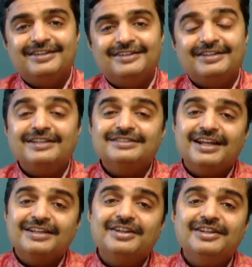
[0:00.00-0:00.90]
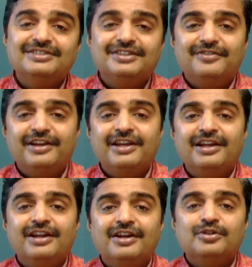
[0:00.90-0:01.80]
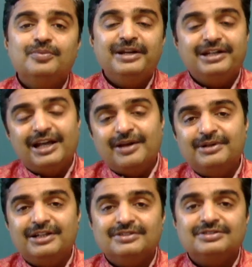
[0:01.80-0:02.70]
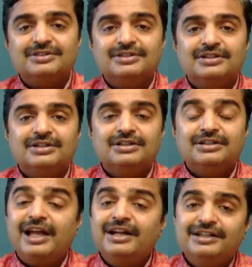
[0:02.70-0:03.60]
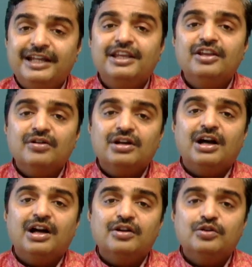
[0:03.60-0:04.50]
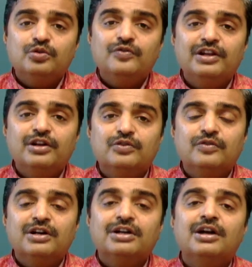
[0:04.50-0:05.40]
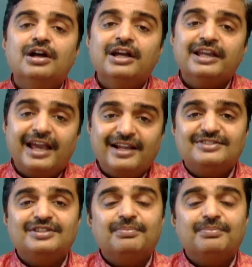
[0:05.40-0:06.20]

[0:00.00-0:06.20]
That is another easy way to beat diabetes. Than taking your car or two-wheeler to work, catch the